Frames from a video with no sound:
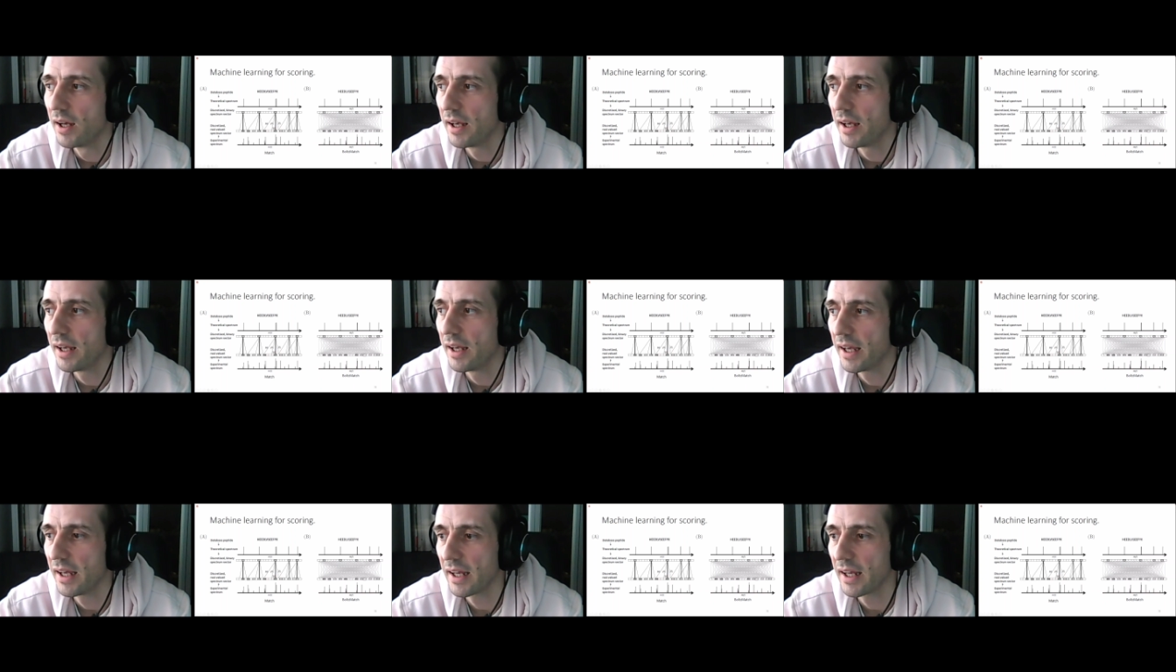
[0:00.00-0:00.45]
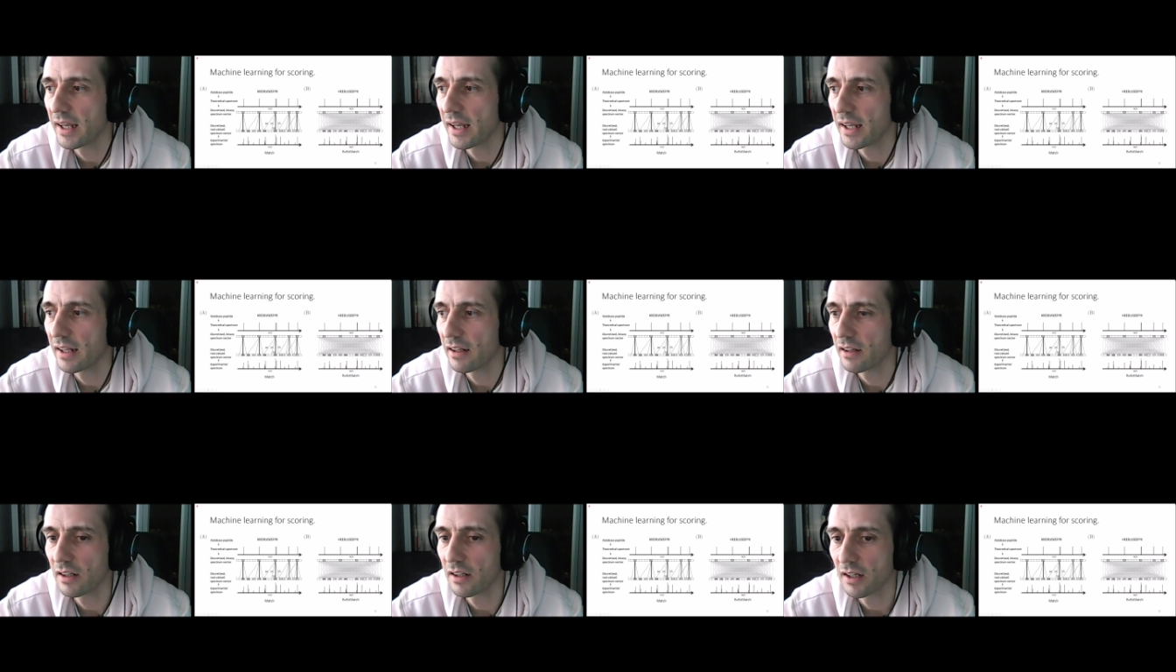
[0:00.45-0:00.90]

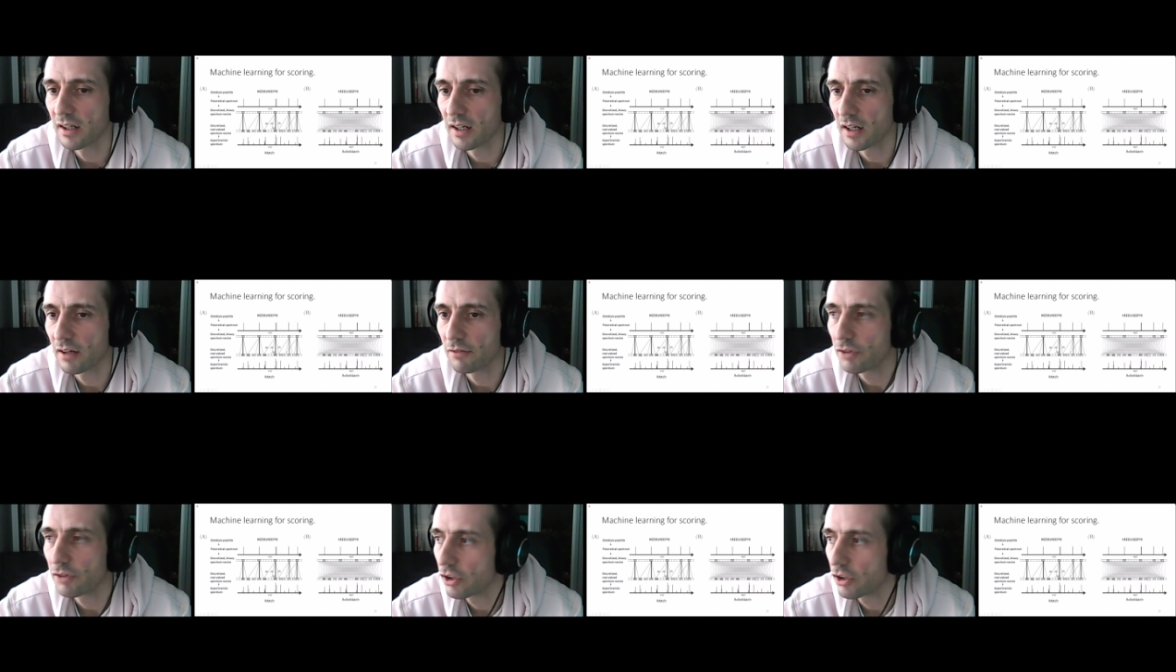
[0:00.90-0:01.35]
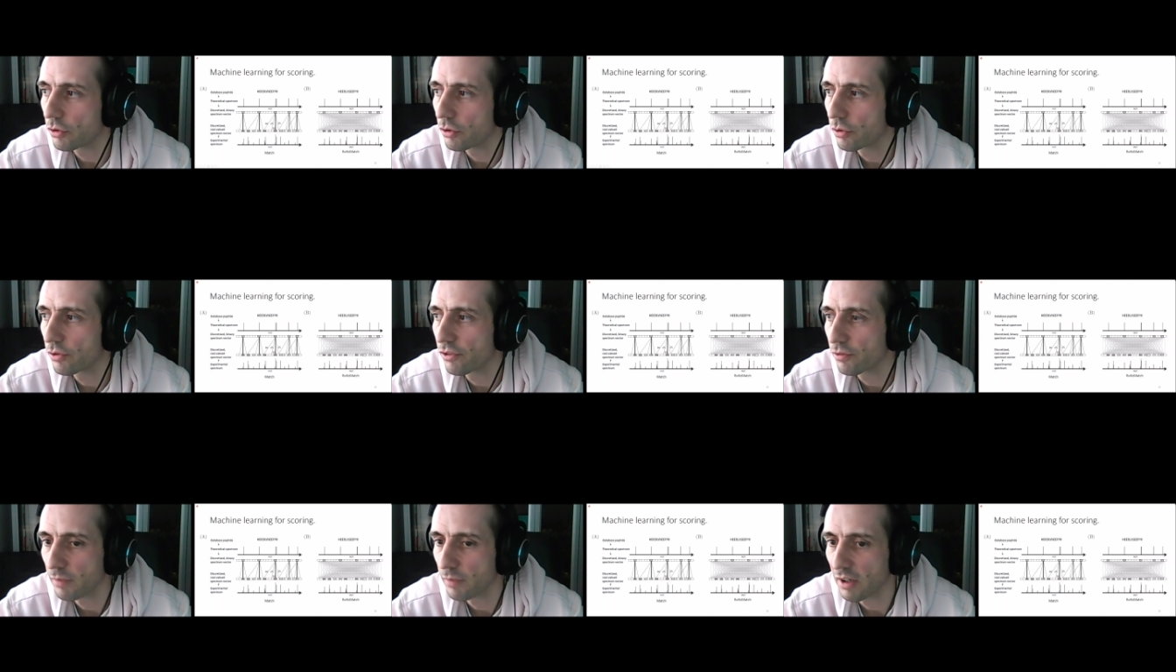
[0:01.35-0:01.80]
And we
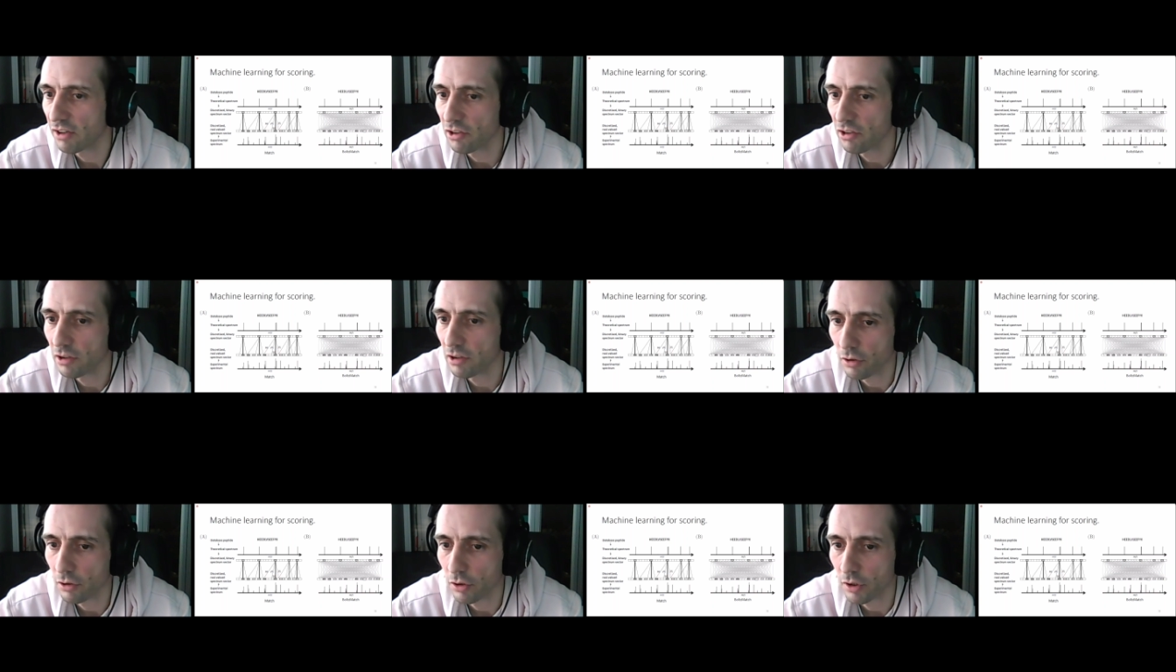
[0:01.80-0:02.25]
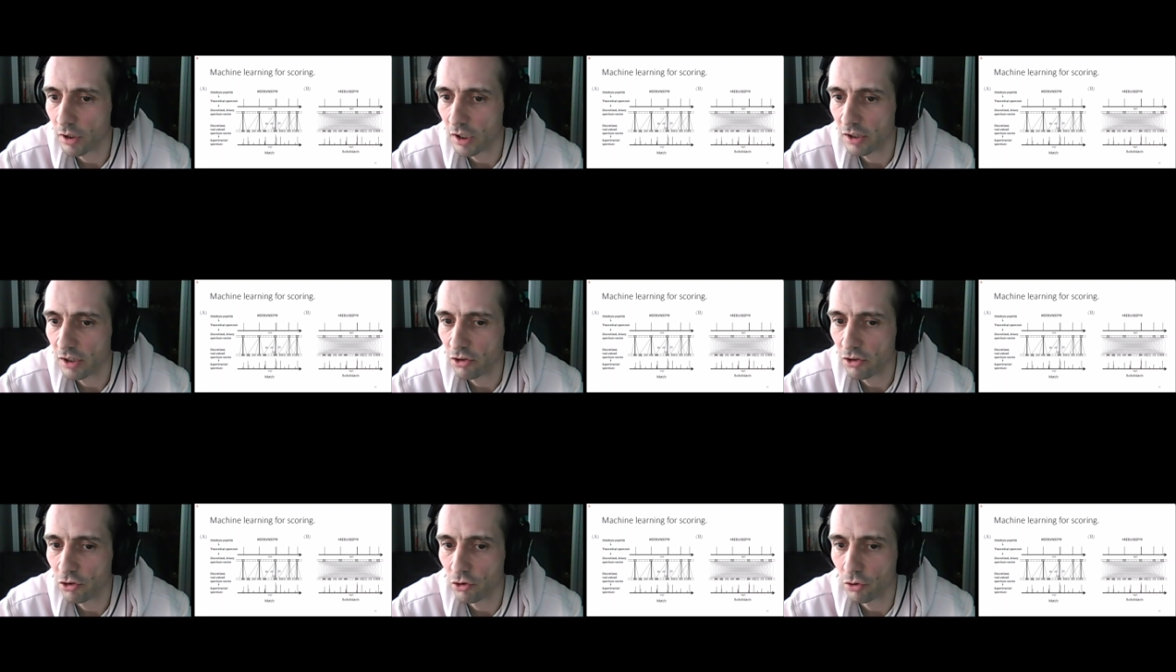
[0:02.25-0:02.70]
use machine
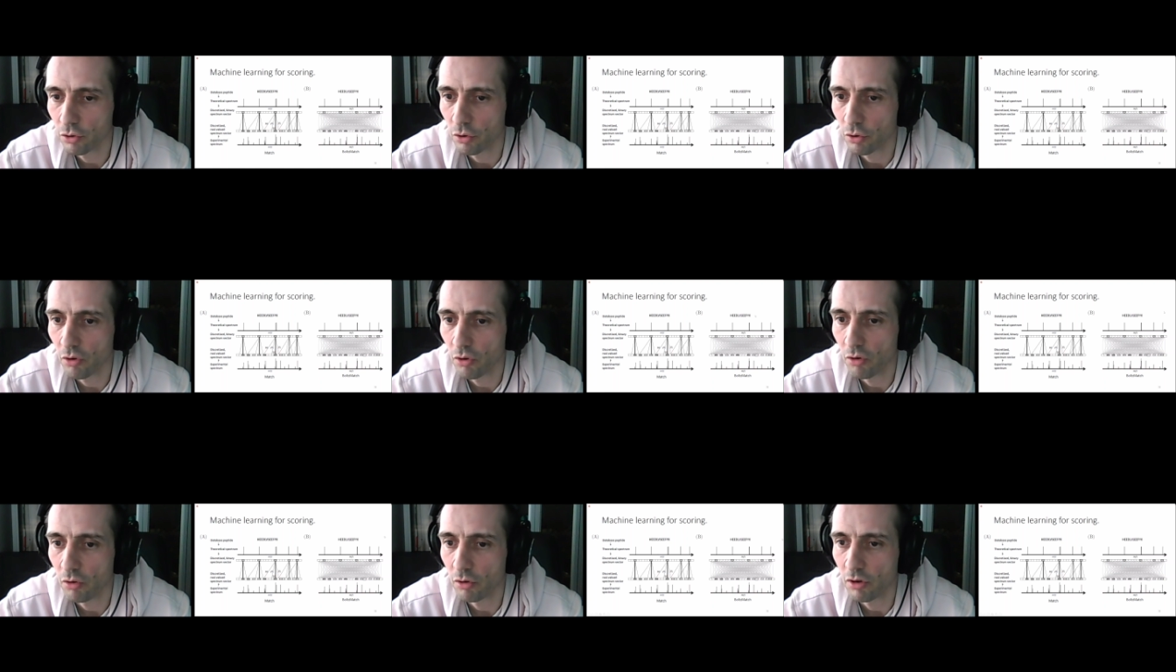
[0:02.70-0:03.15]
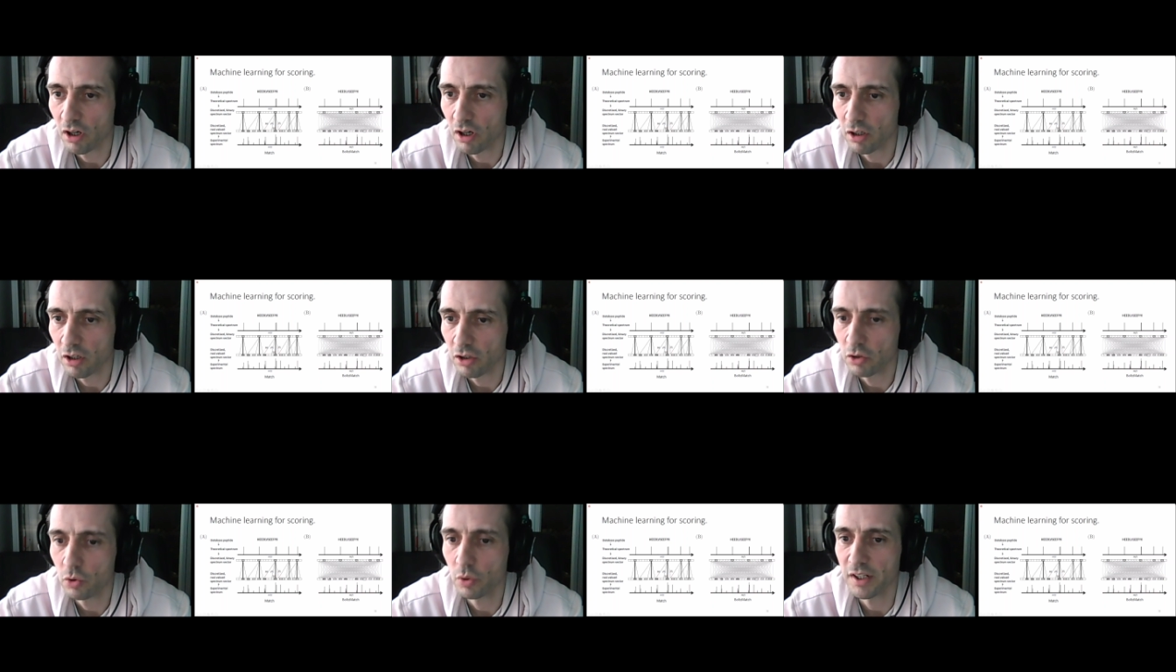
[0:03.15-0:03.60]
learning to
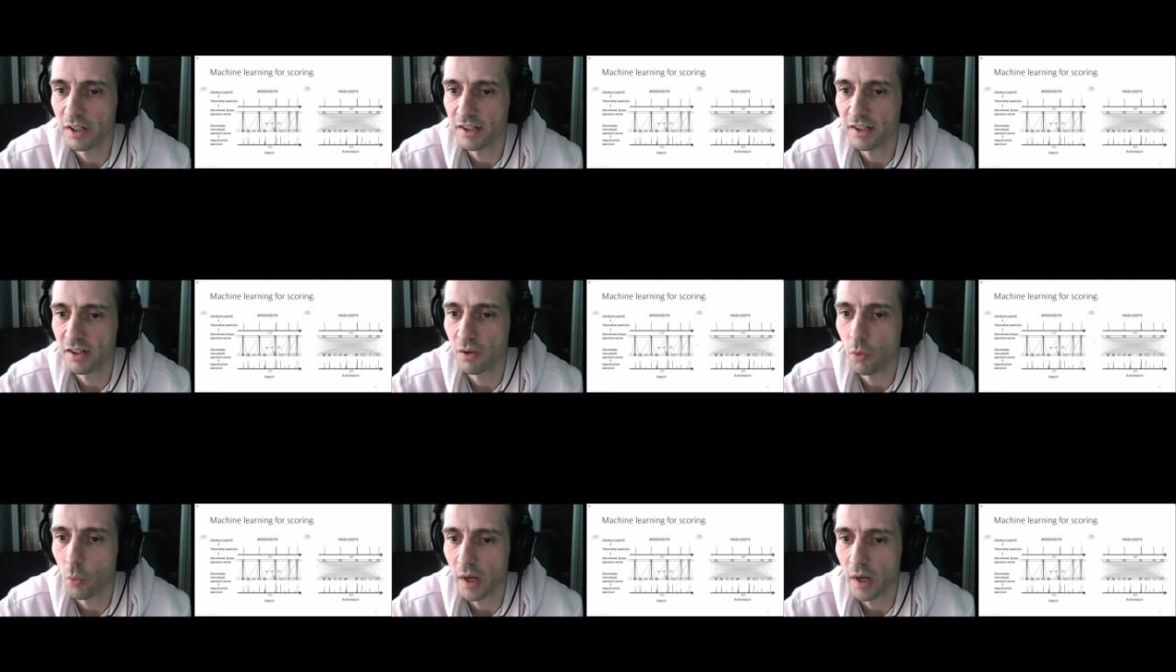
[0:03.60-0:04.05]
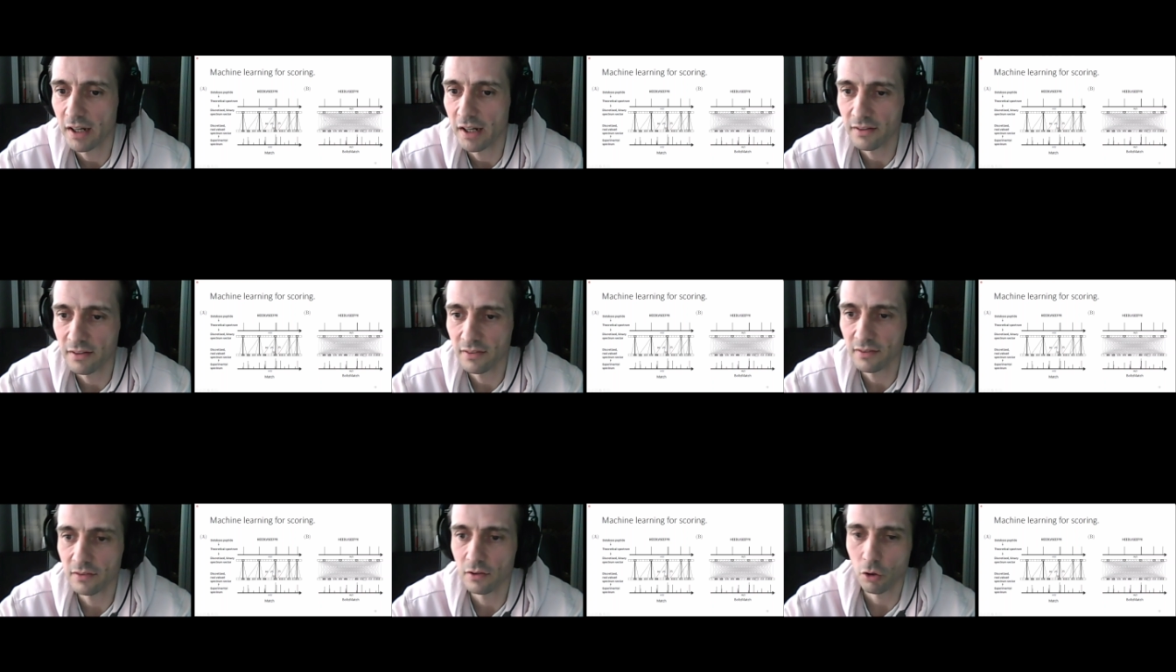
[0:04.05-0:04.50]
calculate the
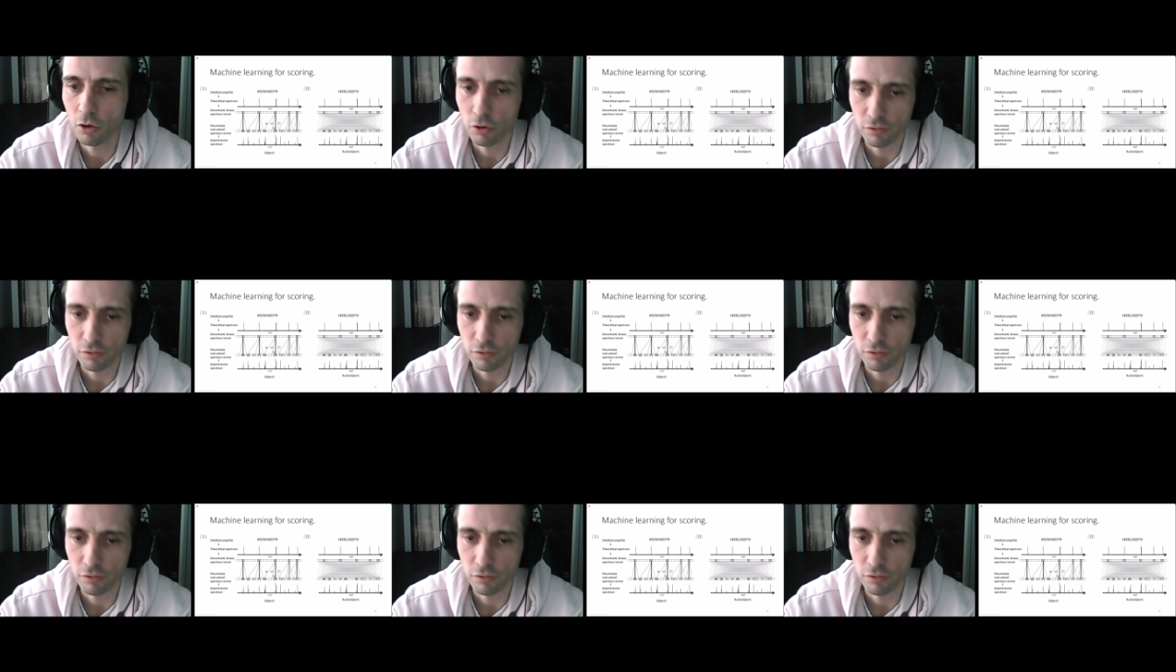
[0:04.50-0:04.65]
weights of